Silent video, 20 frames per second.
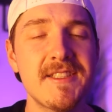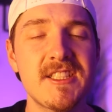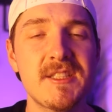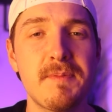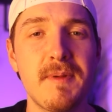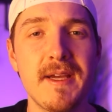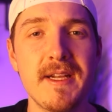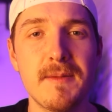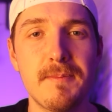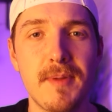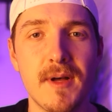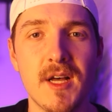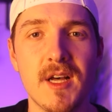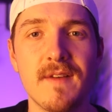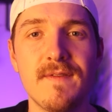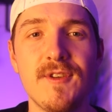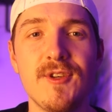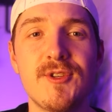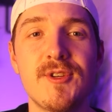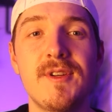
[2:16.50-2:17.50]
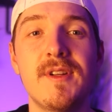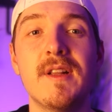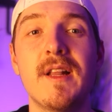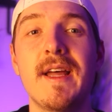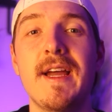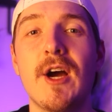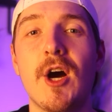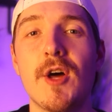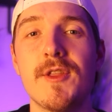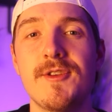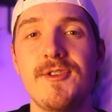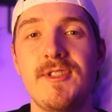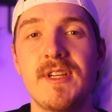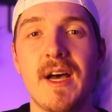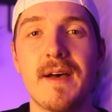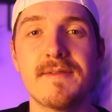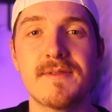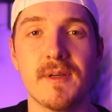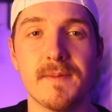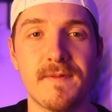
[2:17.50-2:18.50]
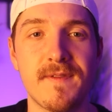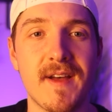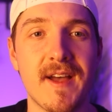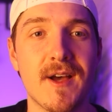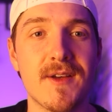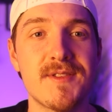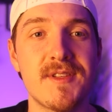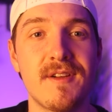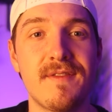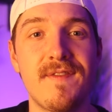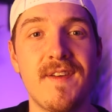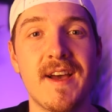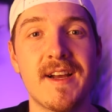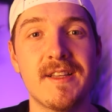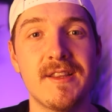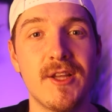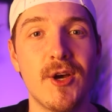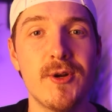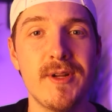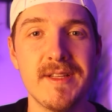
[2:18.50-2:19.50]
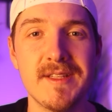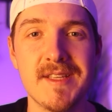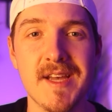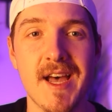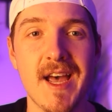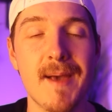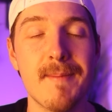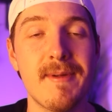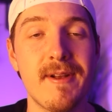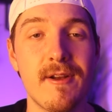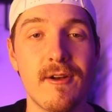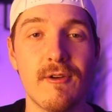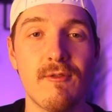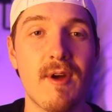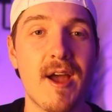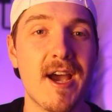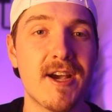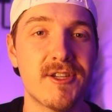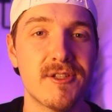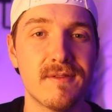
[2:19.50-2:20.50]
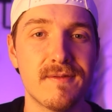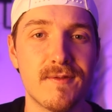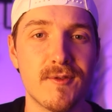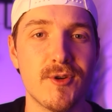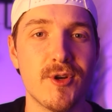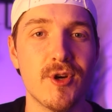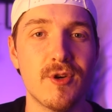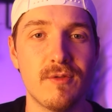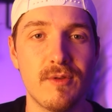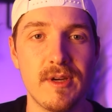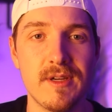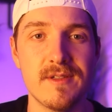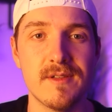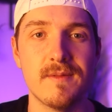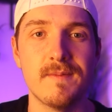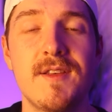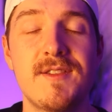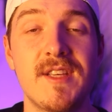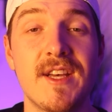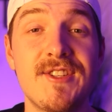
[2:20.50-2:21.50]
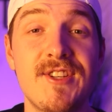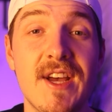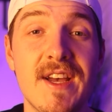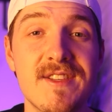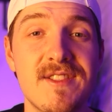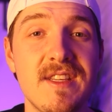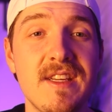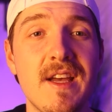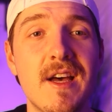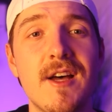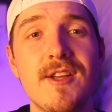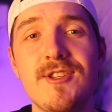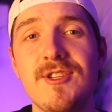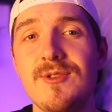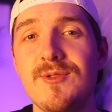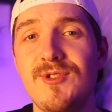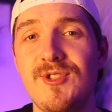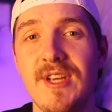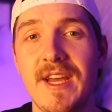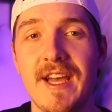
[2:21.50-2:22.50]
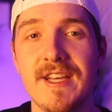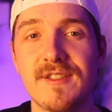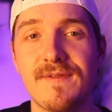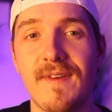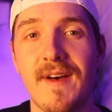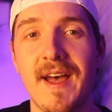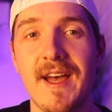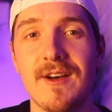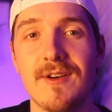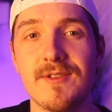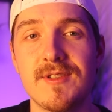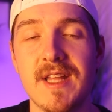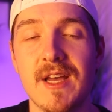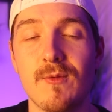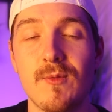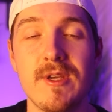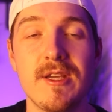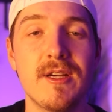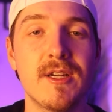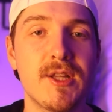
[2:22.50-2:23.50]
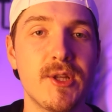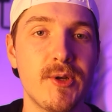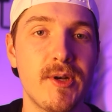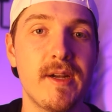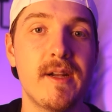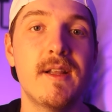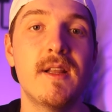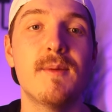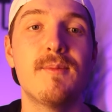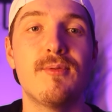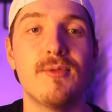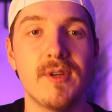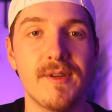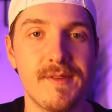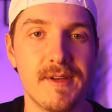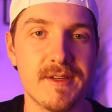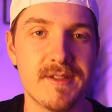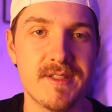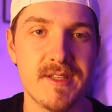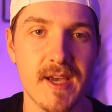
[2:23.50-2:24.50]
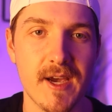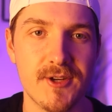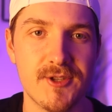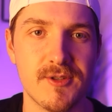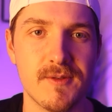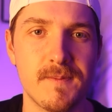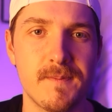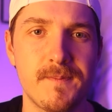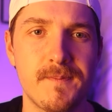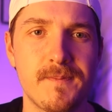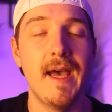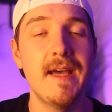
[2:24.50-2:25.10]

explained above, you should delay all the JavaScript files that affect loading time and interaction for no reason, such as the unused J S files that we included in the previous section.